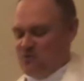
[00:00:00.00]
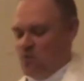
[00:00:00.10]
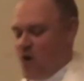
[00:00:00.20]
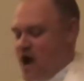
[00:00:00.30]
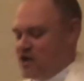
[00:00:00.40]

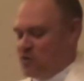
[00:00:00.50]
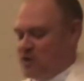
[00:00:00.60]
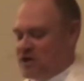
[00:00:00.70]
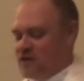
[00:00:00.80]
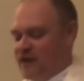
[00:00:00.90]
Why do we
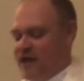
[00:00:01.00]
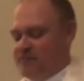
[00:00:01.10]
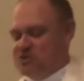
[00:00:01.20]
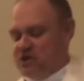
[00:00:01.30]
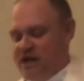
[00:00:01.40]

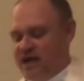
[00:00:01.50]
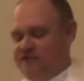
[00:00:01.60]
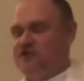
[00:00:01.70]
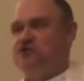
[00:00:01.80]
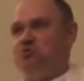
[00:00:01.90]
claim to
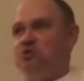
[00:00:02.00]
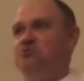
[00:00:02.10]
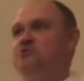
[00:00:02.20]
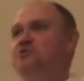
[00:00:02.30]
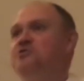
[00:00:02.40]
have the
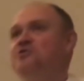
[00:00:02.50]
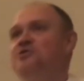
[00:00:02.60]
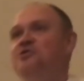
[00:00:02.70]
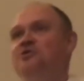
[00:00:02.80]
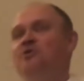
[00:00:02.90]
truth
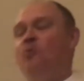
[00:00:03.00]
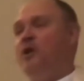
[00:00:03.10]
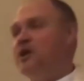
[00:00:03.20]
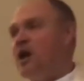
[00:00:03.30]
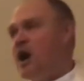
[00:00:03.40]
when
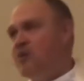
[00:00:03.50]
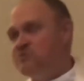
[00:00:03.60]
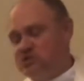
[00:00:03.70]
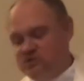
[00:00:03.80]
it comes to